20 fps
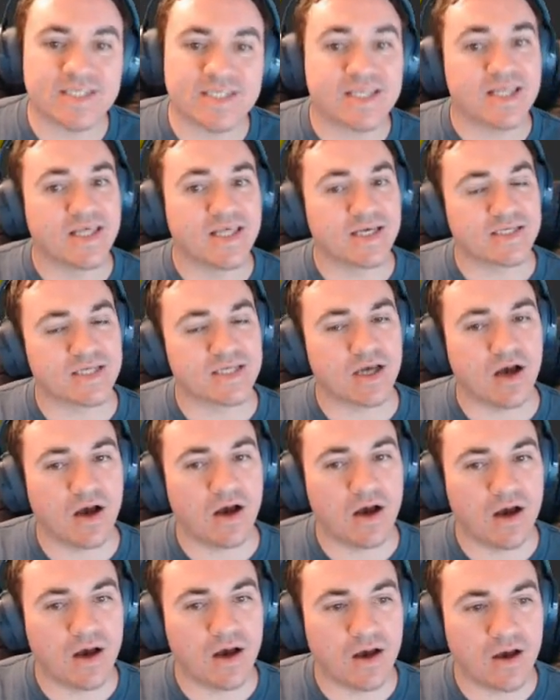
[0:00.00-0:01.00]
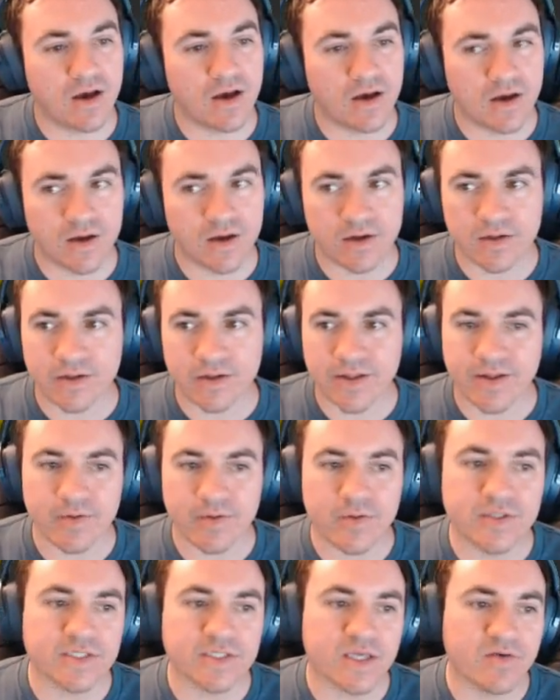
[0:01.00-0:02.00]
this.
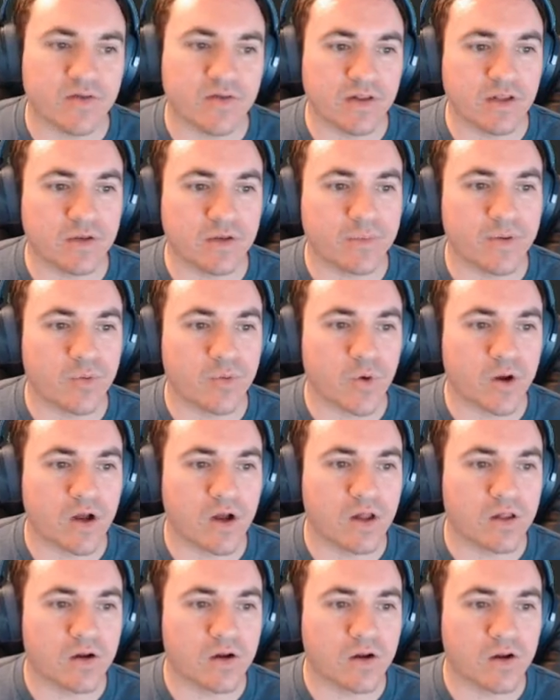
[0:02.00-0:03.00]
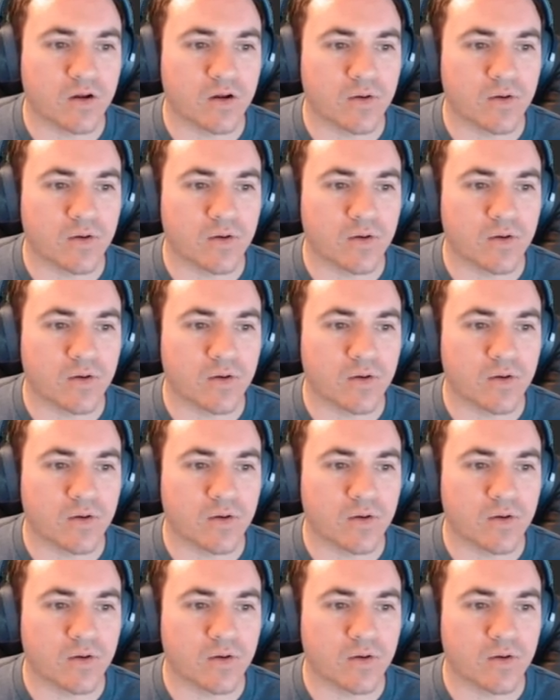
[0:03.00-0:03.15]
Let's give it a little bit more color.